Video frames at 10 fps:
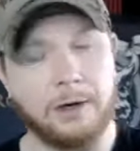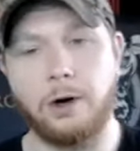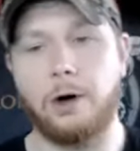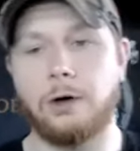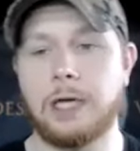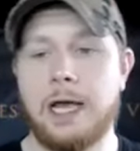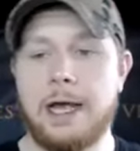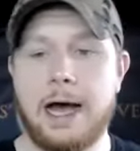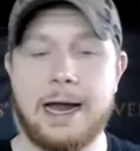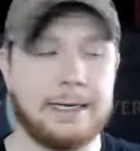calls.
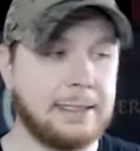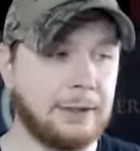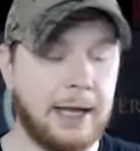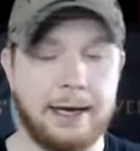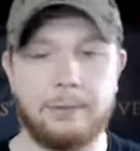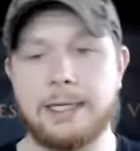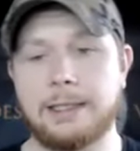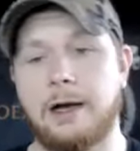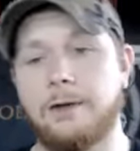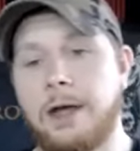I had to still handle my
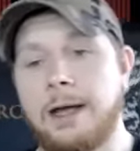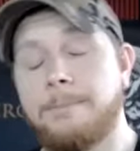stuff.